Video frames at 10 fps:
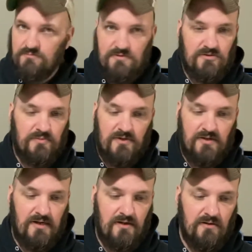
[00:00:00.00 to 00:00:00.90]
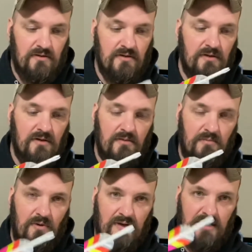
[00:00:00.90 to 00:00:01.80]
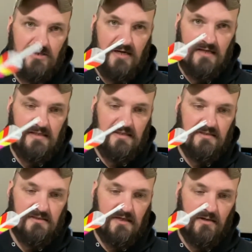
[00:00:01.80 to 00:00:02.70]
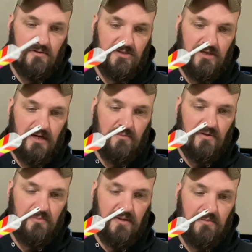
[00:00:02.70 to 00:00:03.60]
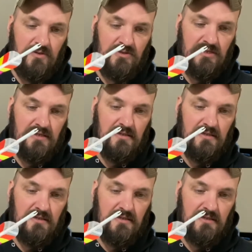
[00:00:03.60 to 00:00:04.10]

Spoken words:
Super good arrow. But when I shot these, I always shot them with a pin bushing.